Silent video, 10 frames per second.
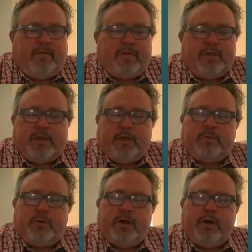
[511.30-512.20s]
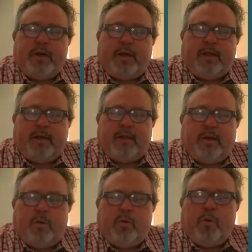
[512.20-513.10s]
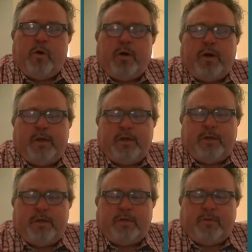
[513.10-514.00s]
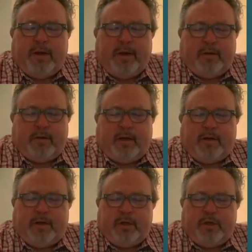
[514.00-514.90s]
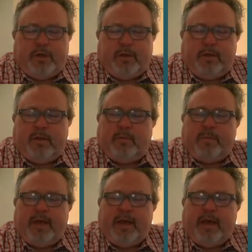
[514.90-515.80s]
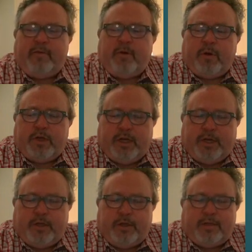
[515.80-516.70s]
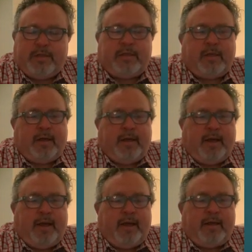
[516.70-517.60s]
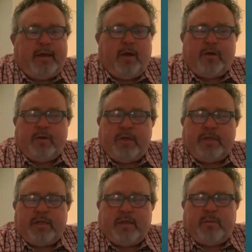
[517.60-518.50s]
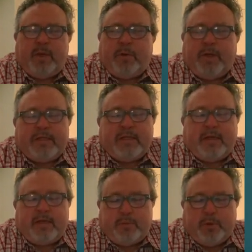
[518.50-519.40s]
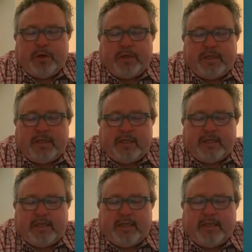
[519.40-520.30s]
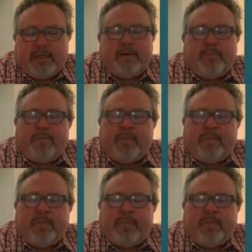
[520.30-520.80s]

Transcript: physicians were noting that there were issues around cognition, behavioral changes, and characteristics of people as they experienced the disease.